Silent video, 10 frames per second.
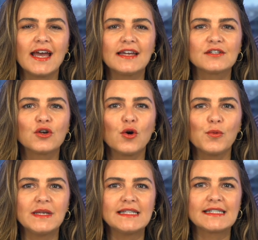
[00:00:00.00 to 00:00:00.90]
at
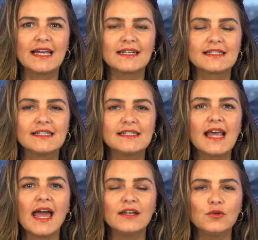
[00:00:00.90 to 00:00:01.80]
Goldman Sachs'
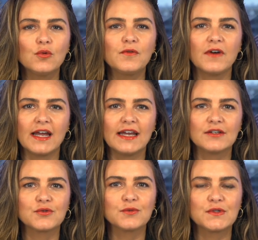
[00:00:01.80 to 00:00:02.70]
annual
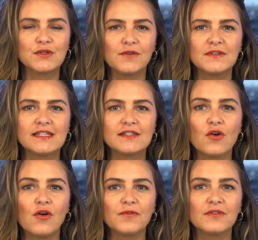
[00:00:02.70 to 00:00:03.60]
financial services
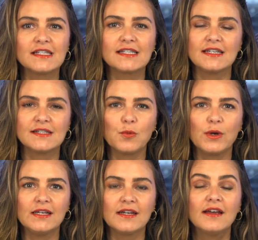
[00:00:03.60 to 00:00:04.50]
conference this
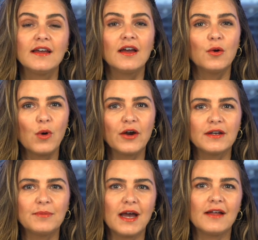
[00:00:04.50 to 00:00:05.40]
week are worried
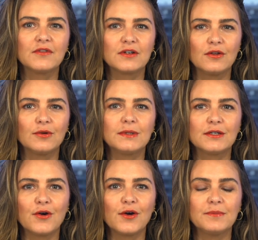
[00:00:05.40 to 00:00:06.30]
about the global
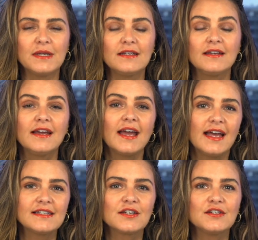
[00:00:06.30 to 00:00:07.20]
economy
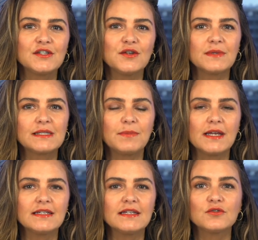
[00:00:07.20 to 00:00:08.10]
as consumer
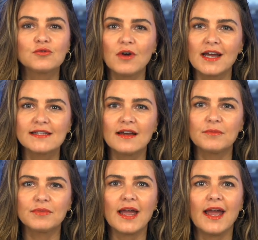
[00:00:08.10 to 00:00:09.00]
spending dries
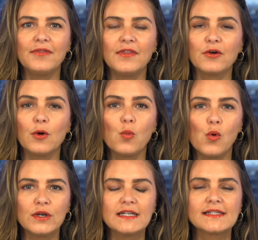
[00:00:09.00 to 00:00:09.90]
up and there are
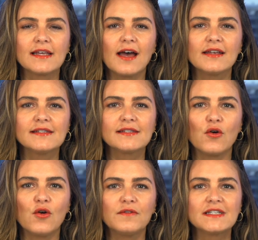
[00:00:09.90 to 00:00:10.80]
warning signs
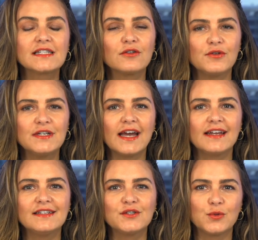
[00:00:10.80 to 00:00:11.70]
of a slowdown
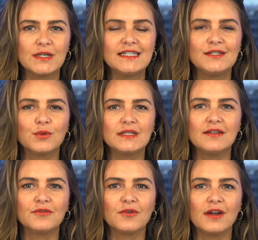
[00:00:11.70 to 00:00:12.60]
in
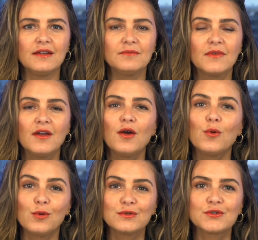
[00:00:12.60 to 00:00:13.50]
2023.
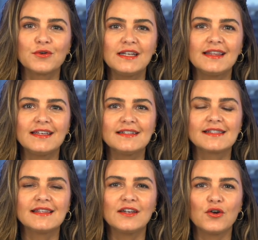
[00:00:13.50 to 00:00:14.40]
Wall Street thinks
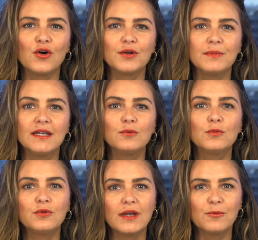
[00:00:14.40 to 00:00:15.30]
the economy
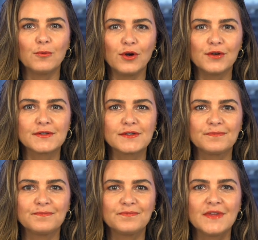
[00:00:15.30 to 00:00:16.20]
will get worse.
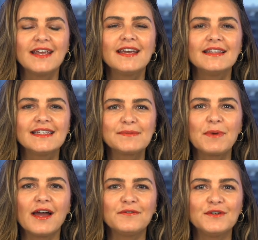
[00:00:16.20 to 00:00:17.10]
The
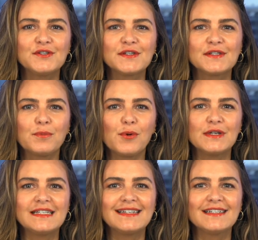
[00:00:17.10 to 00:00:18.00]
SPY futures are
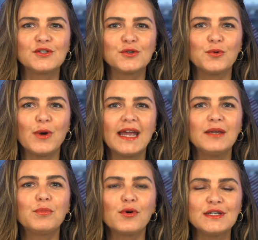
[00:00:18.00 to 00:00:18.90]
pointing to a
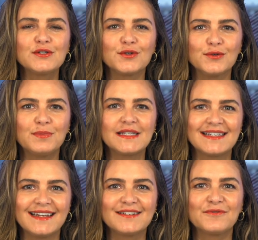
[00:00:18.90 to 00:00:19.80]

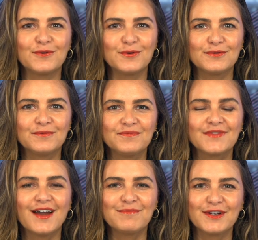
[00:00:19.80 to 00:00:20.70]
0.2% fall.
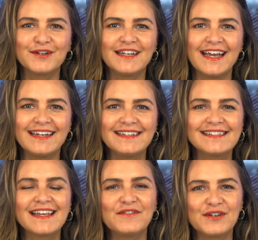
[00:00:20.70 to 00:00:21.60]
I'm Lauren Hayes.
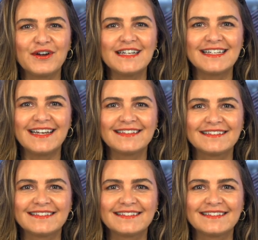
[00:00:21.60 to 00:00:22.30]
Have a great day.